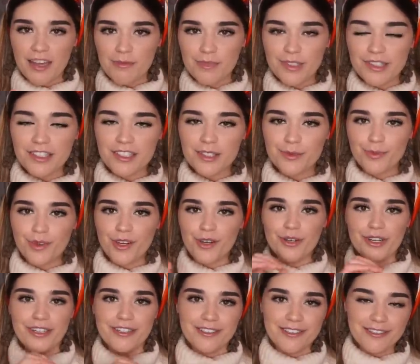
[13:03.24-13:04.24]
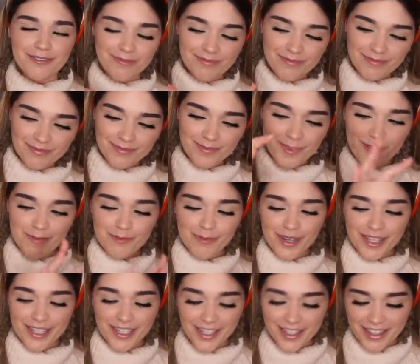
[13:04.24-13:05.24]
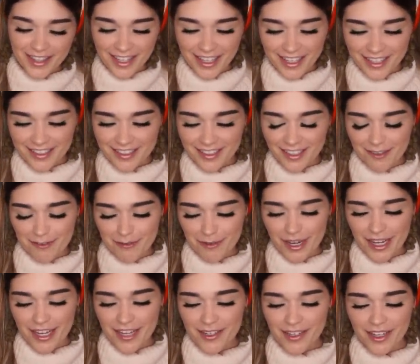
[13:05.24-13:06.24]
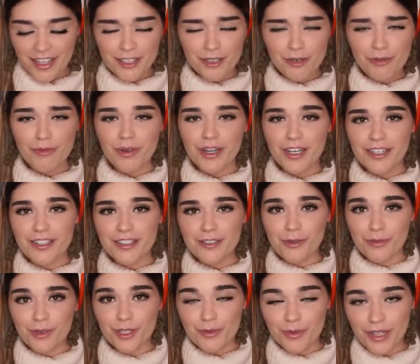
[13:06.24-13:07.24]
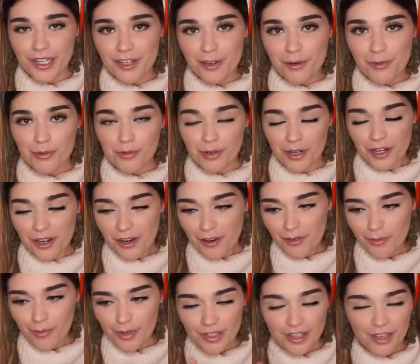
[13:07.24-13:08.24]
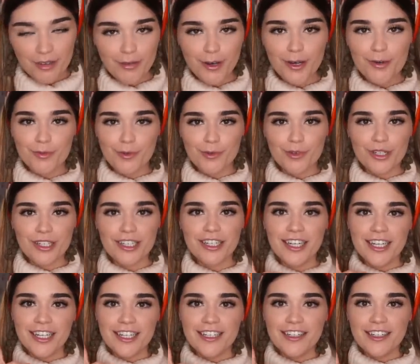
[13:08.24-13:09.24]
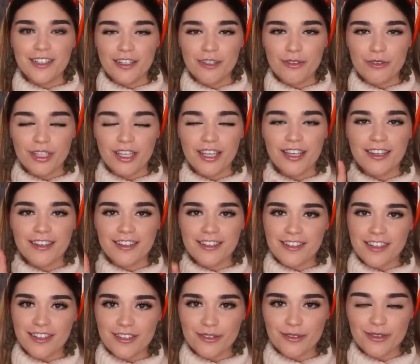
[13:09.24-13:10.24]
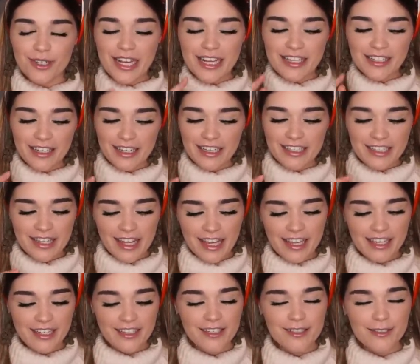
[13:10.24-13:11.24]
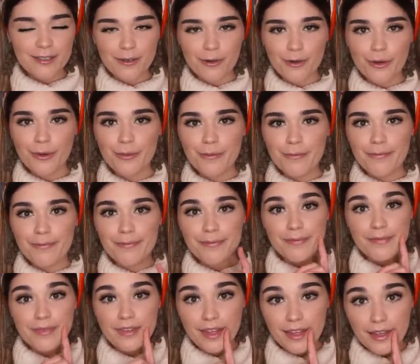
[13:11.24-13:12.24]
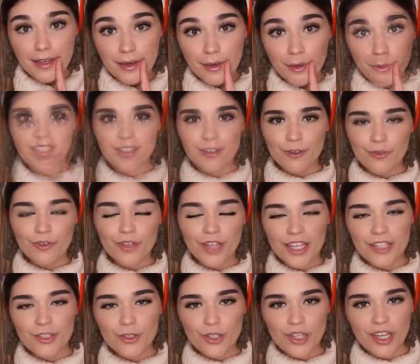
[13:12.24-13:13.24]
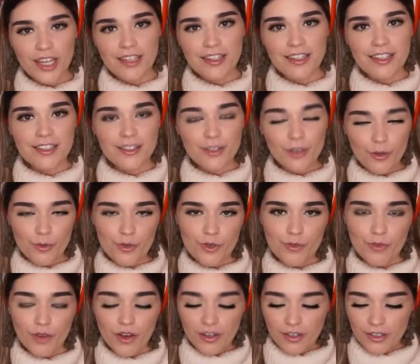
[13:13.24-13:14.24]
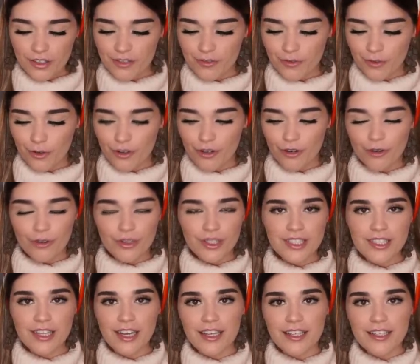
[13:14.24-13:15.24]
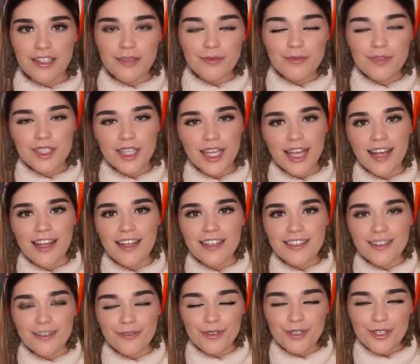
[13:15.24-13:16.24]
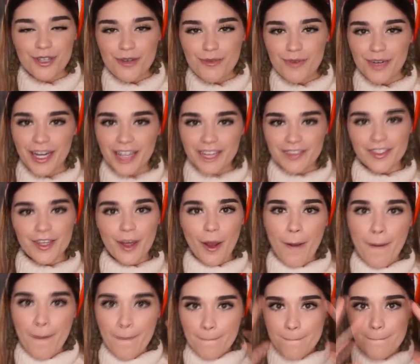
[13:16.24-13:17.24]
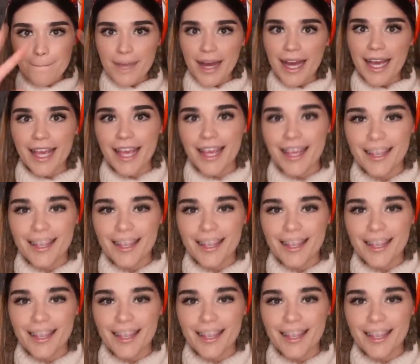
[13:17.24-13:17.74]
in this period of buying things in a way. I don't buy so much makeup right now, but I buy more clothing, accessories, kind of things. So don't forget to check the description box for all these items, and I will see you in my next video. Bye!